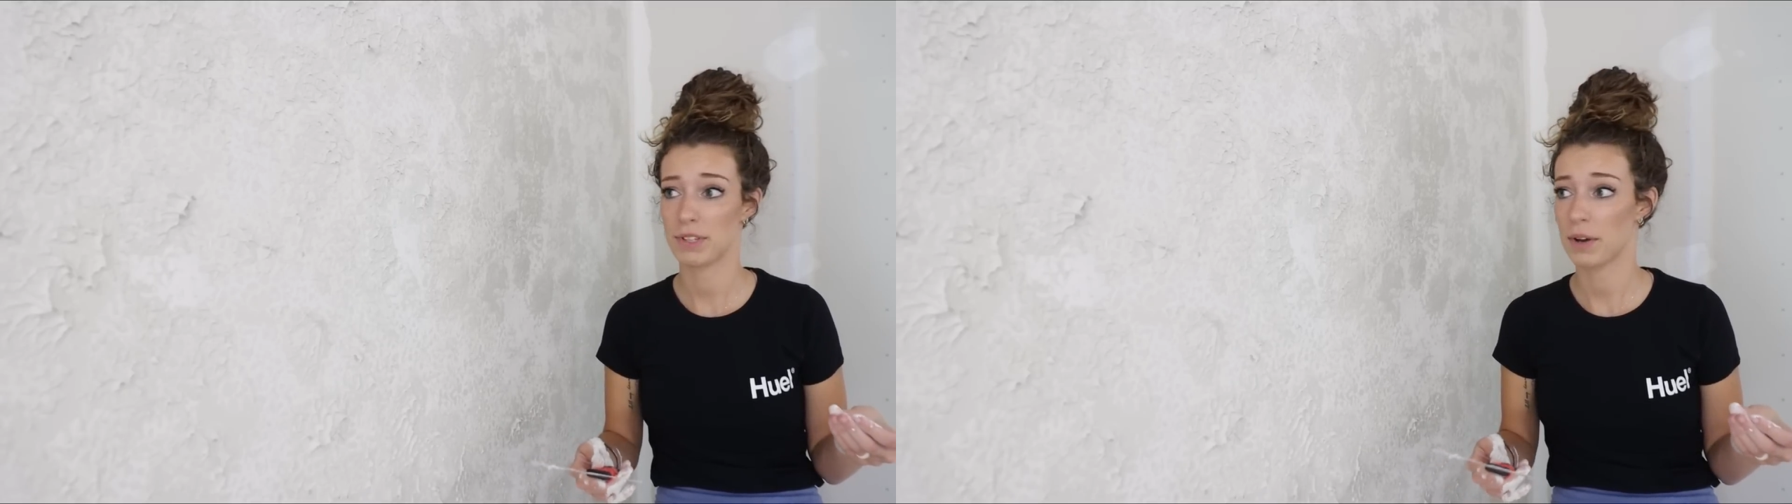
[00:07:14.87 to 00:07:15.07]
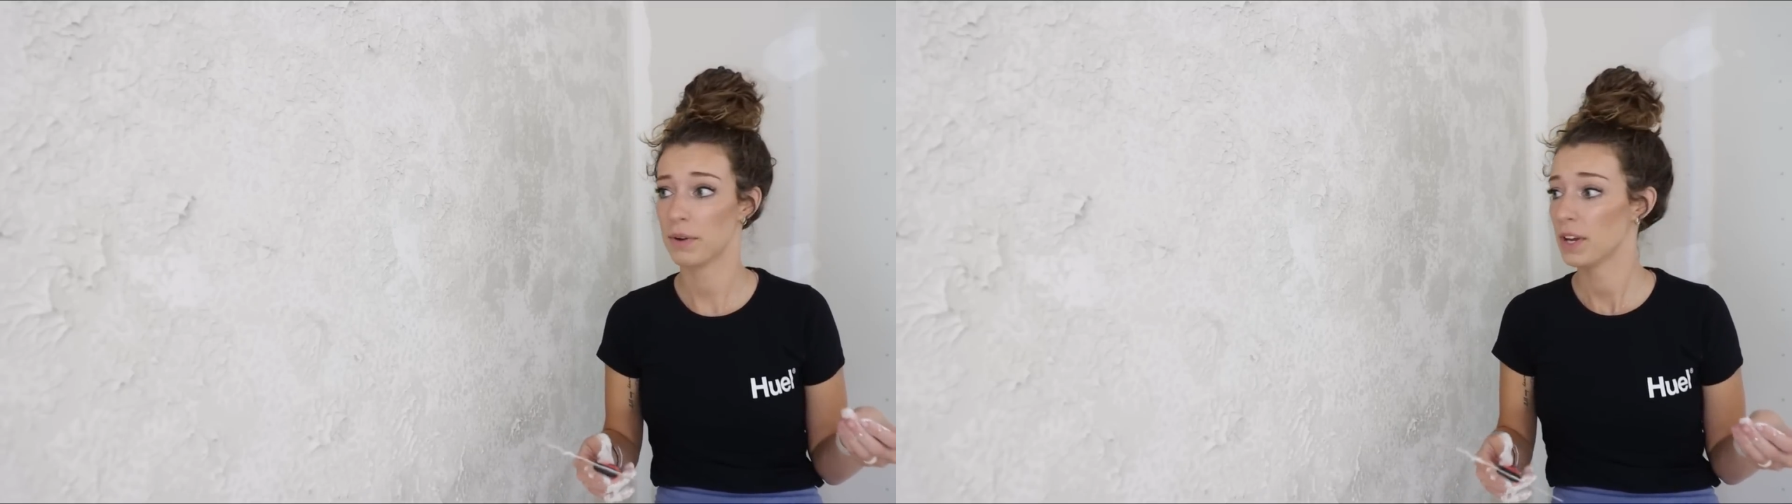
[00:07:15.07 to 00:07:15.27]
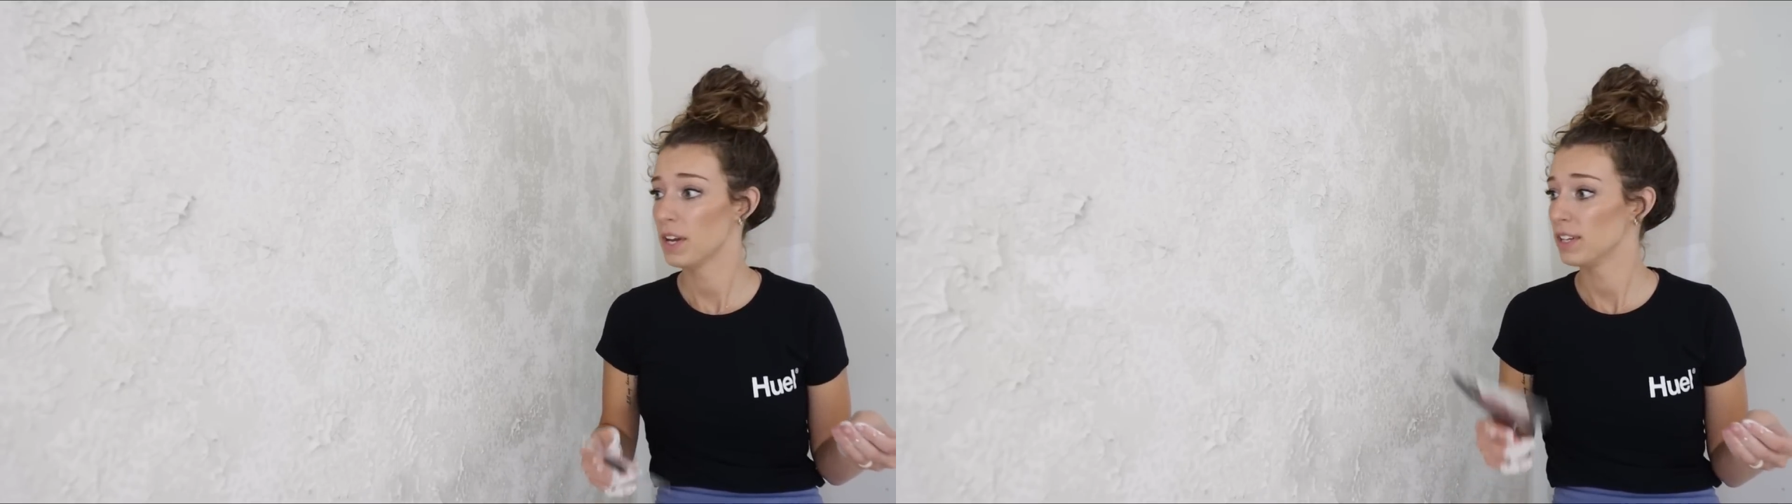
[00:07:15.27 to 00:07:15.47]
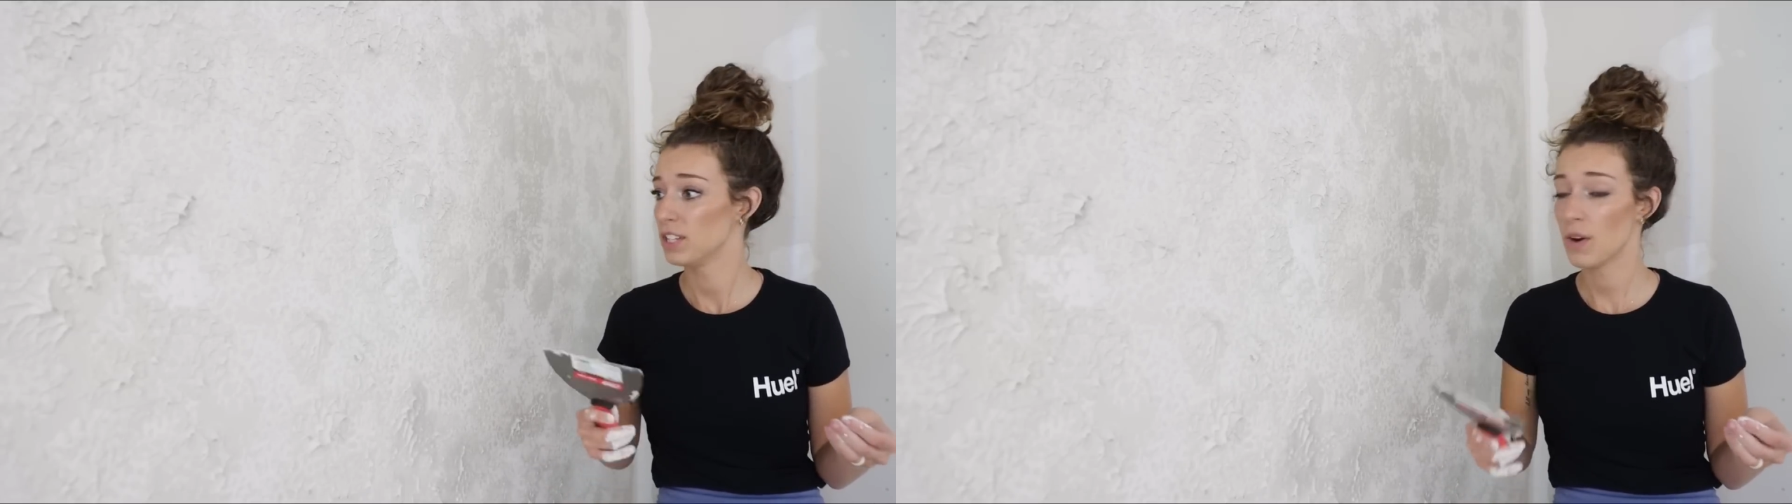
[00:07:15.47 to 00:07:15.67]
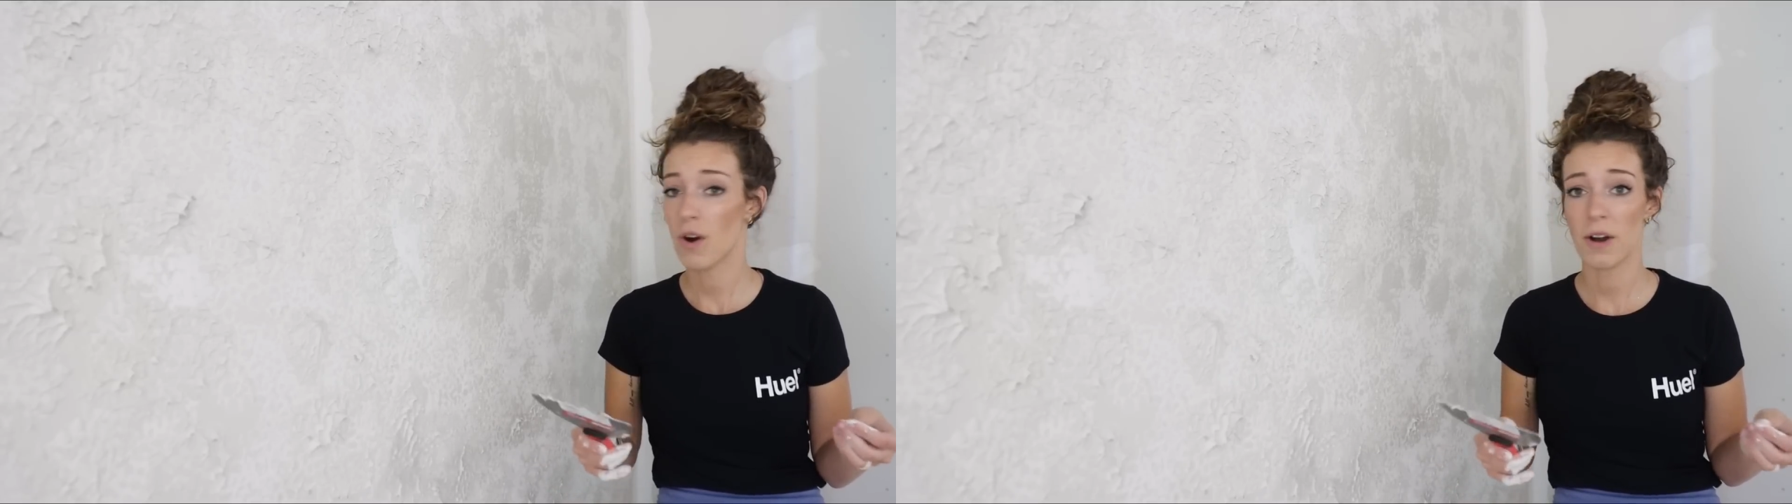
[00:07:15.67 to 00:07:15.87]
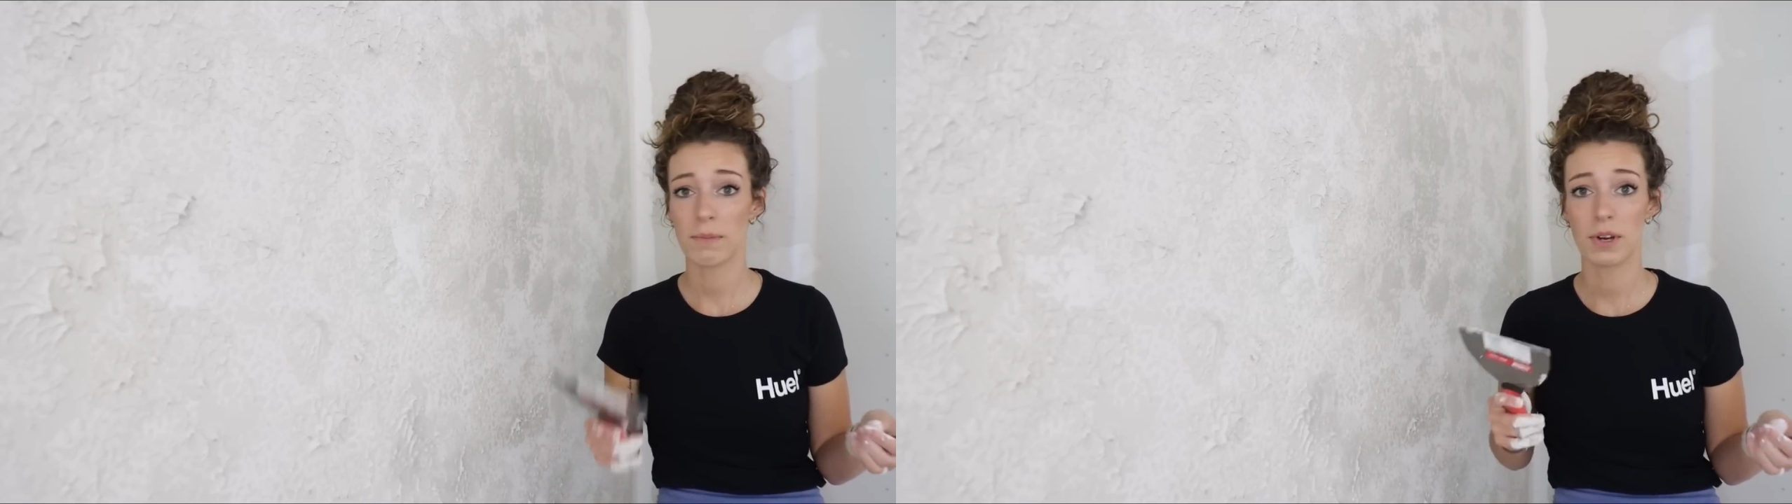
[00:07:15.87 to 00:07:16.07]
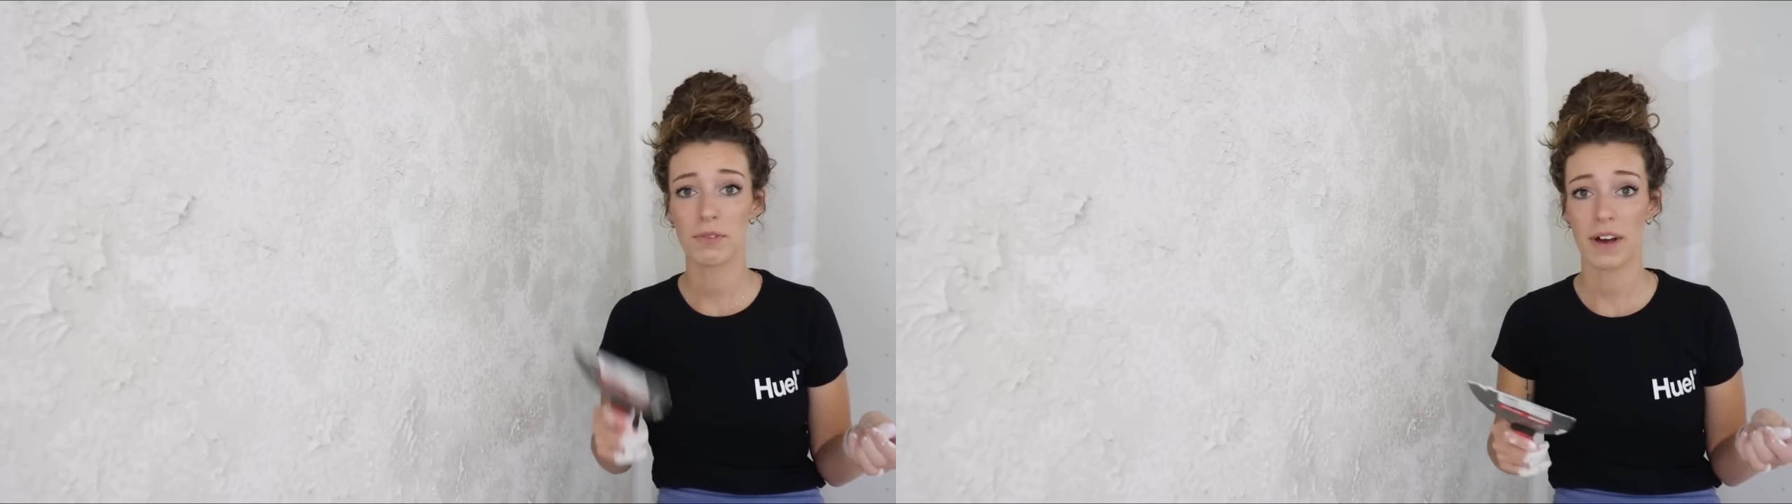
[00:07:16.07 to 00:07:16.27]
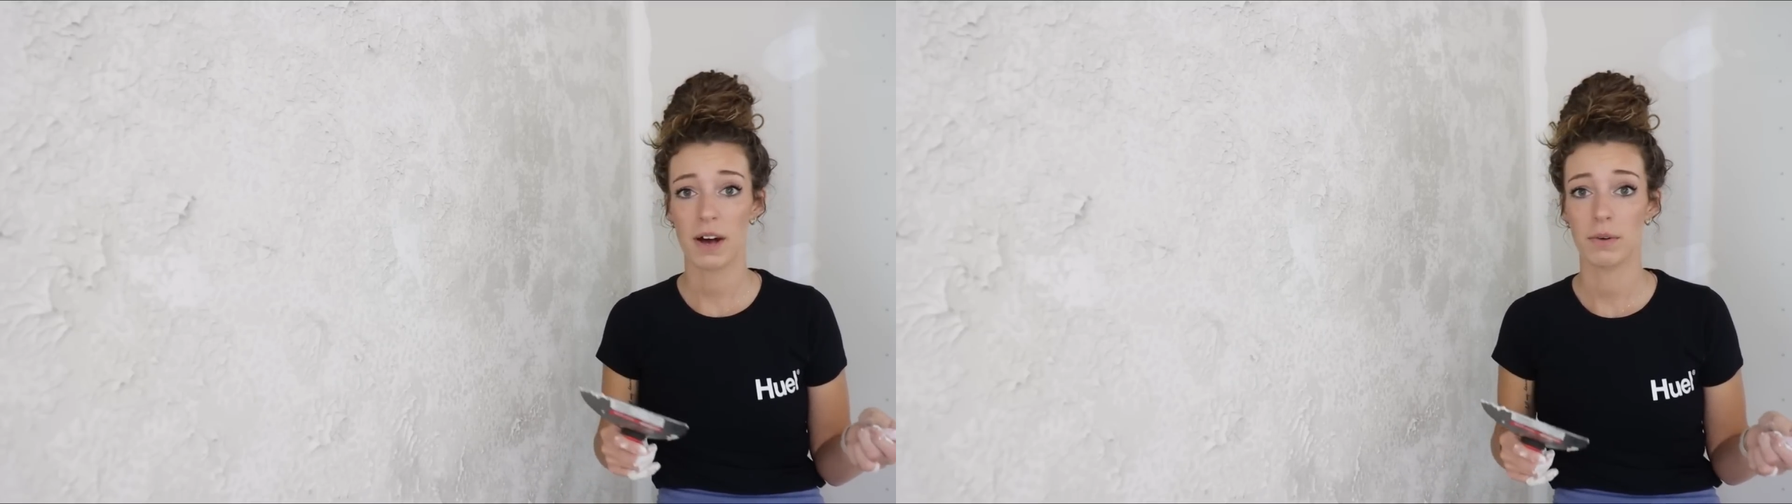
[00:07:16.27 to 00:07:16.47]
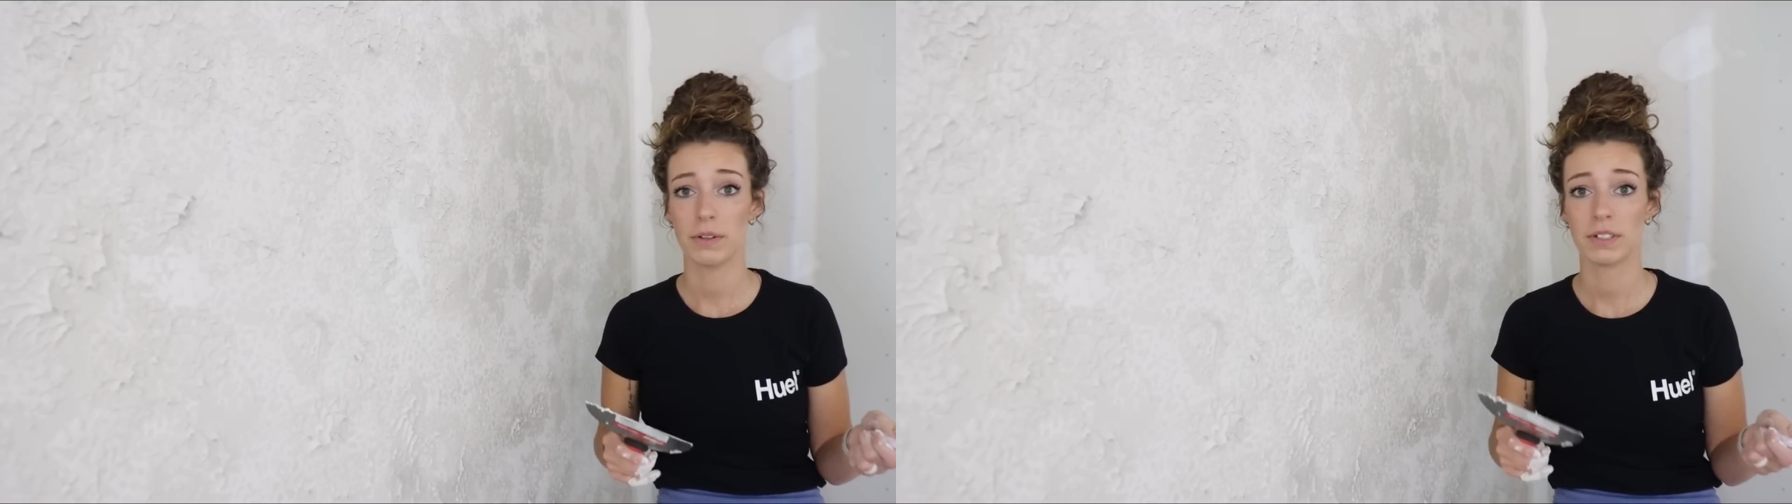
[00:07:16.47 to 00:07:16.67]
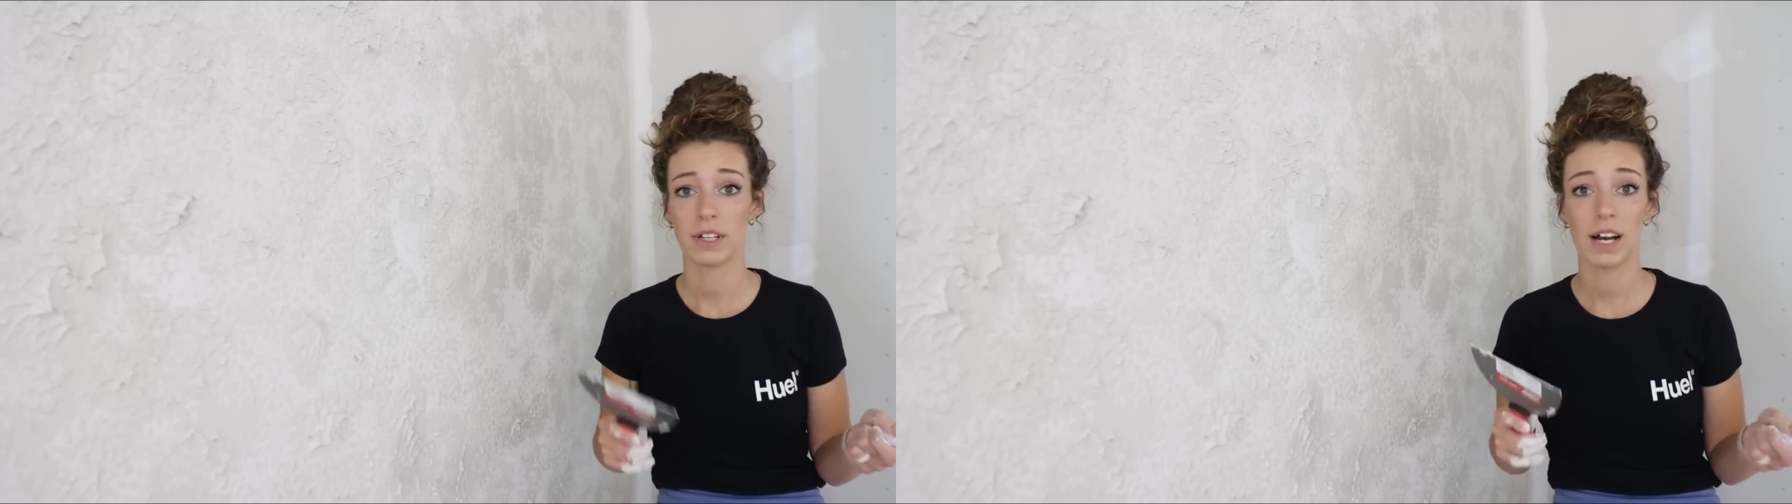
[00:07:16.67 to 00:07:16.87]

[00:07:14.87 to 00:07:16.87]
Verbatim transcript: So no harm, no foul.